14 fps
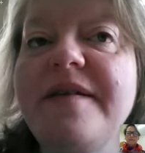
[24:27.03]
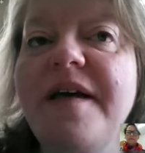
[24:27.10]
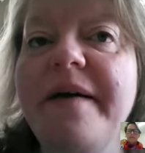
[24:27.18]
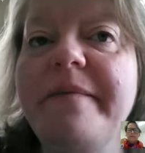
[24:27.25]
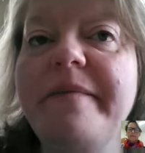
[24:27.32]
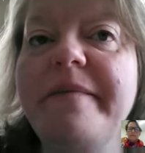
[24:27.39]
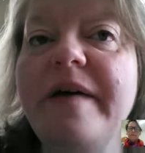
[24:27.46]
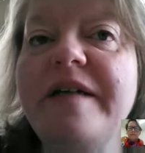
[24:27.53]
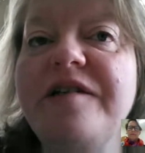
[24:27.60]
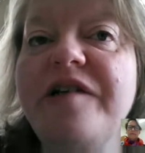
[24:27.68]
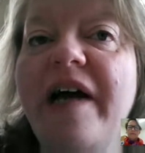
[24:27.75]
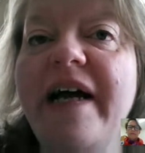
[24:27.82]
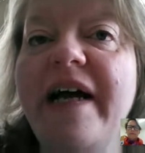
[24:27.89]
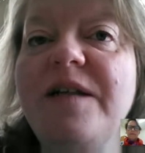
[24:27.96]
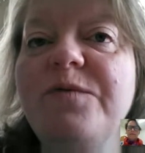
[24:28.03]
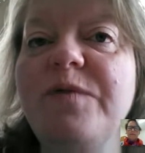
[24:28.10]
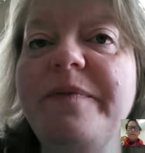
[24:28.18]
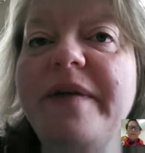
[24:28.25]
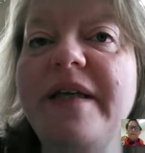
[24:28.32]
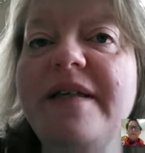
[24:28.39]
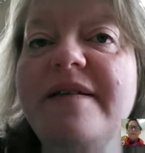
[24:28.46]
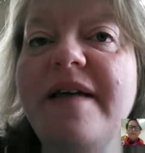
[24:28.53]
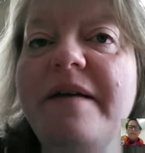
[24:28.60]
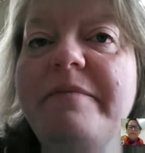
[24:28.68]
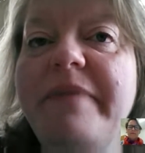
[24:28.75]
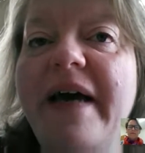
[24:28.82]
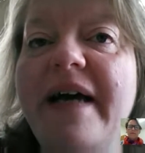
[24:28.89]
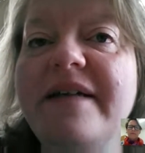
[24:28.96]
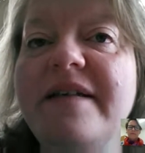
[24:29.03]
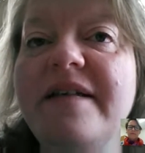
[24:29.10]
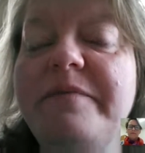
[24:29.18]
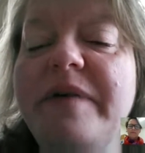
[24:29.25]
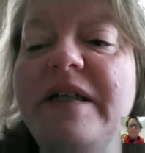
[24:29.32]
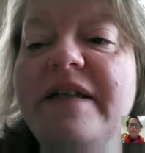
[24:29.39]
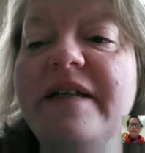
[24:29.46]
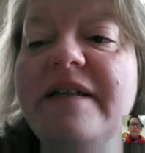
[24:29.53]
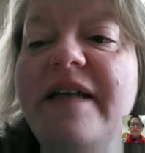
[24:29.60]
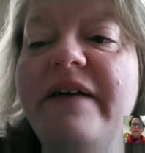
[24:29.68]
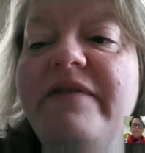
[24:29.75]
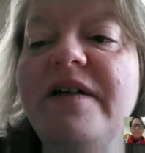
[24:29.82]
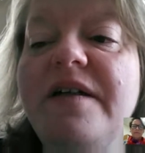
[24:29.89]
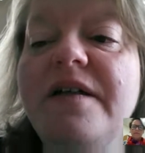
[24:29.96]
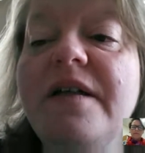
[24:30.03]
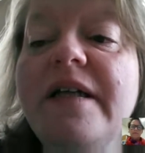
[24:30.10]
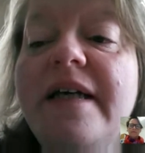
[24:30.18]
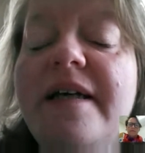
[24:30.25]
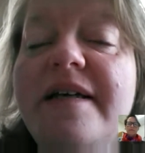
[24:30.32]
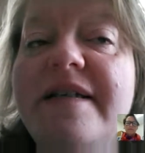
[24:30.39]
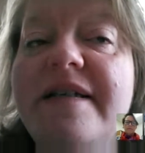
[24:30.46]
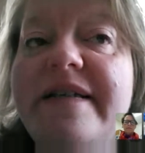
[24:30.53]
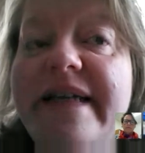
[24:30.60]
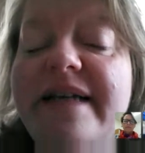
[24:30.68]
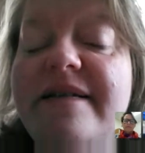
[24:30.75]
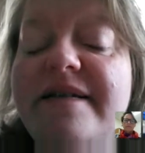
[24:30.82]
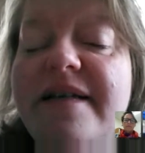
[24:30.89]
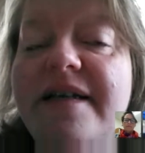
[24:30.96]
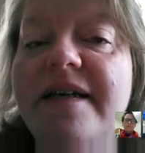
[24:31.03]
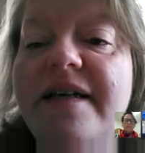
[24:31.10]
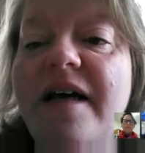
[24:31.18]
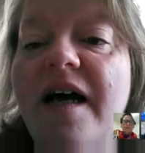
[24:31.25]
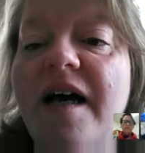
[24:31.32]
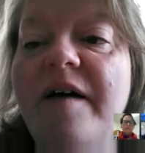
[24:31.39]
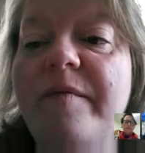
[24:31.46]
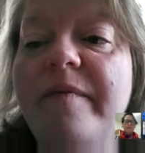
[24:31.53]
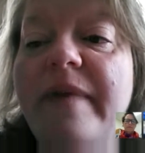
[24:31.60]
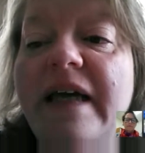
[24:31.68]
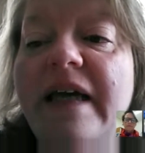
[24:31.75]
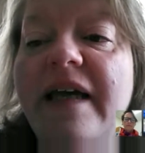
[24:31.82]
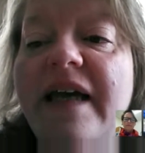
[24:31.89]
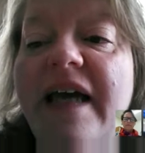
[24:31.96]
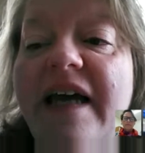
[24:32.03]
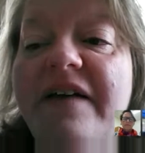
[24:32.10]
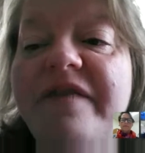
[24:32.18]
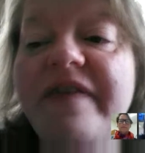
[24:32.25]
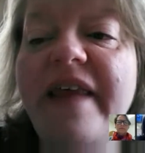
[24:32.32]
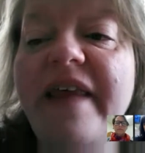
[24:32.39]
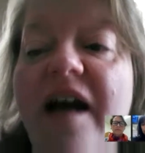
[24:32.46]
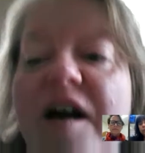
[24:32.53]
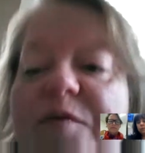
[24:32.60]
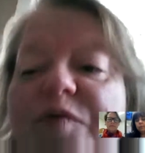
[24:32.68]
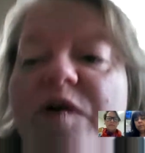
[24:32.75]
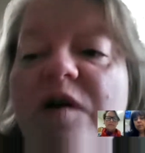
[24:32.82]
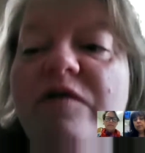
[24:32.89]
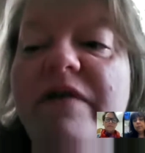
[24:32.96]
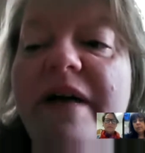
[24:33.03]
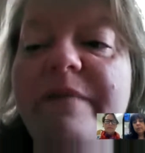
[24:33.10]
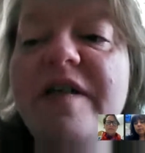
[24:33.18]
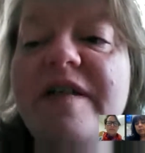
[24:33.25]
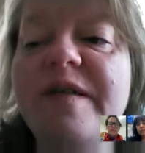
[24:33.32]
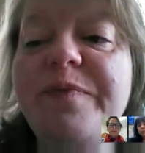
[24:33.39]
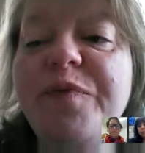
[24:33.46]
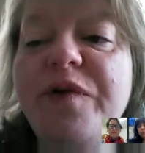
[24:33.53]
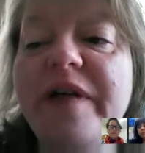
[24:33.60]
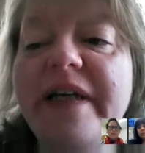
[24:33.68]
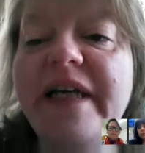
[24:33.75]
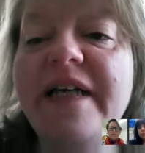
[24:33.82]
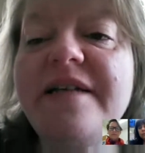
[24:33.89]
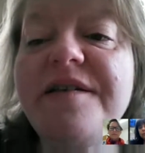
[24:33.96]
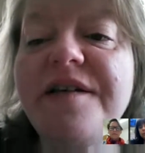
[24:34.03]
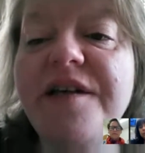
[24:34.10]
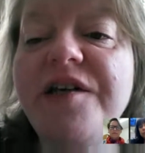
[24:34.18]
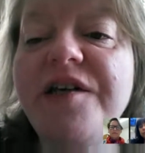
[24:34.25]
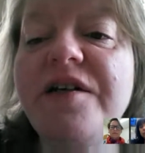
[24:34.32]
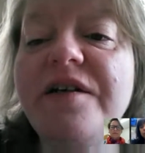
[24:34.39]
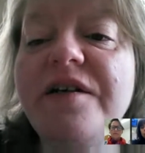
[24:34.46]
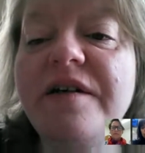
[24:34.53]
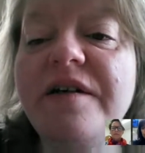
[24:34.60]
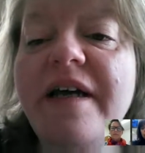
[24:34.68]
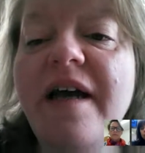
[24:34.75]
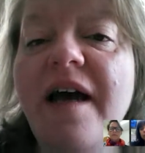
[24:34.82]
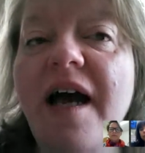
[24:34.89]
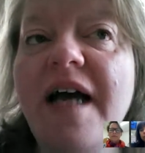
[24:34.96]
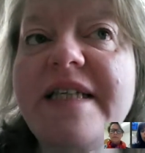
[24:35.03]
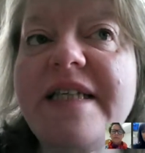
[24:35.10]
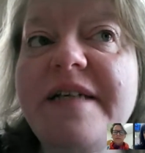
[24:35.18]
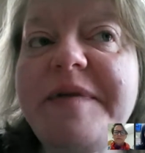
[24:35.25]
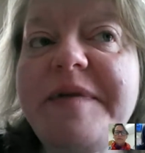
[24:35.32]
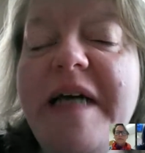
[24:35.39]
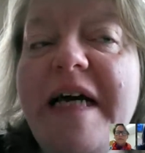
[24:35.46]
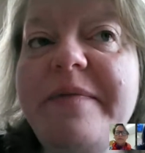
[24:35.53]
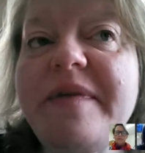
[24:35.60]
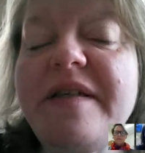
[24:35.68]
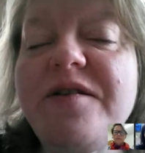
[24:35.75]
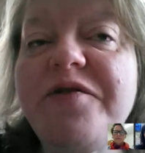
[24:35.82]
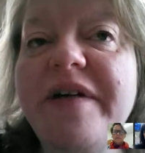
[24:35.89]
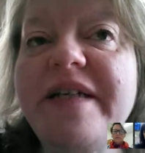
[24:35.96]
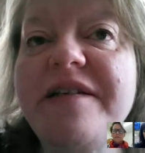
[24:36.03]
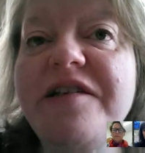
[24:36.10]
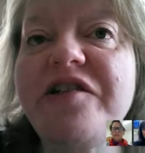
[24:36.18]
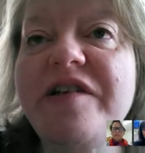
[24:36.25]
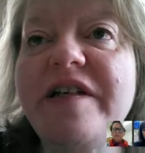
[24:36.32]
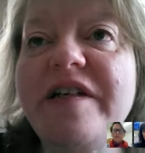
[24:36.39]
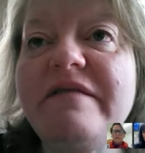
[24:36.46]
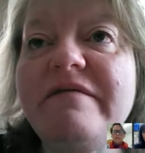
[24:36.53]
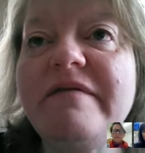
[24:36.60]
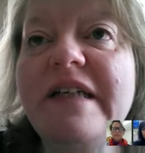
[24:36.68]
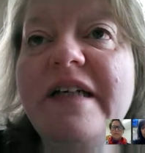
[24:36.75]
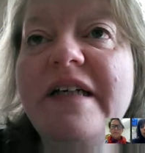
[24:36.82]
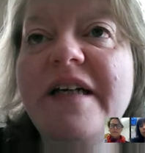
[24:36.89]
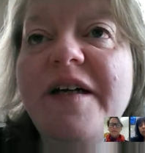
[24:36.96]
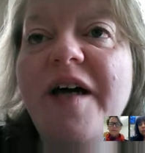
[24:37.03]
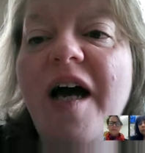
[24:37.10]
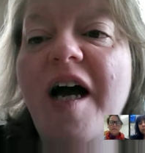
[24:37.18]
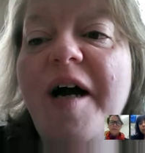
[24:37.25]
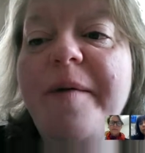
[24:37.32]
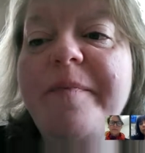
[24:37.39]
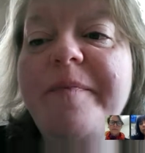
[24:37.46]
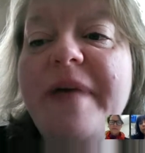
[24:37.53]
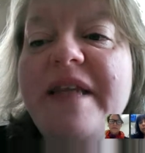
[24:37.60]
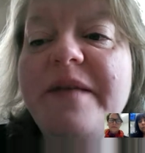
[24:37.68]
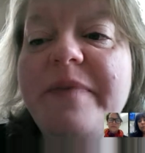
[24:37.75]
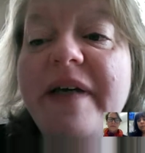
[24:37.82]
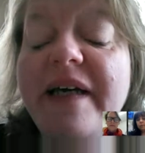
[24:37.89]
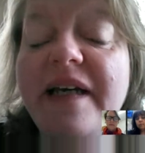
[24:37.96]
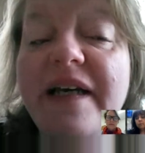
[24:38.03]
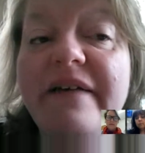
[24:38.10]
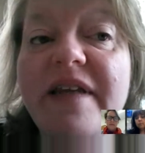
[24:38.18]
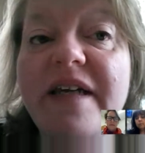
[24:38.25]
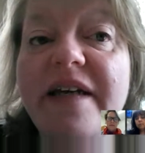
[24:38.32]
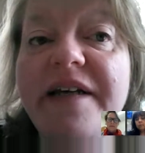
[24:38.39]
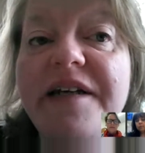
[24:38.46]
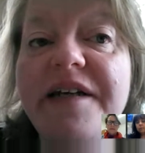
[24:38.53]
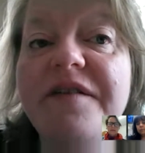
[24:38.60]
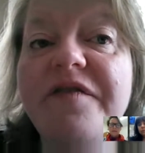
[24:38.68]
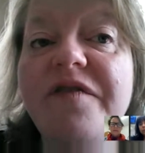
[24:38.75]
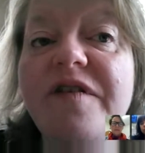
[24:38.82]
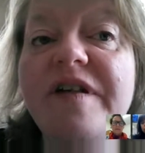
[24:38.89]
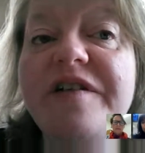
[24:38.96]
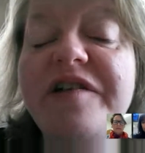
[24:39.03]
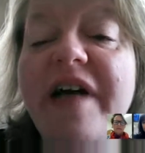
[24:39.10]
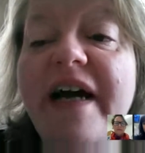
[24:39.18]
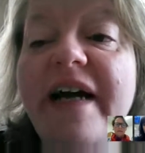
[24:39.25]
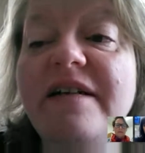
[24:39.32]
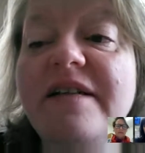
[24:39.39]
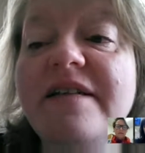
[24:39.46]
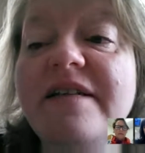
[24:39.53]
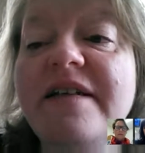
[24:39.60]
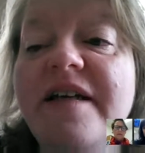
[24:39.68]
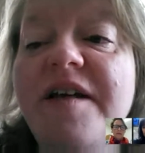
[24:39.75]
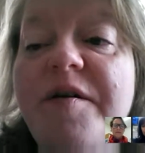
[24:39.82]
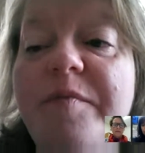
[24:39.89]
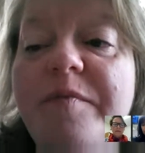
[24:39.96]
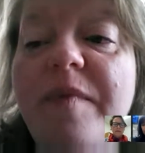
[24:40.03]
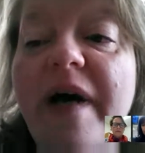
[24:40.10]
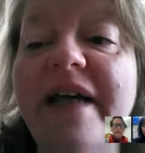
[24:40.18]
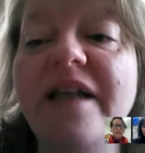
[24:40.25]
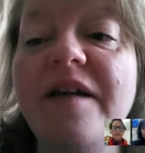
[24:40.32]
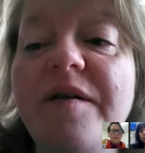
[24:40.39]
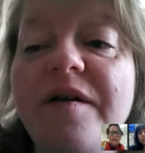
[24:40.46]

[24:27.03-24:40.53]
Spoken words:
a child will be sent back to the building level CSE if their program looks pretty secure. Sometimes transition at the beginning of the year for a child might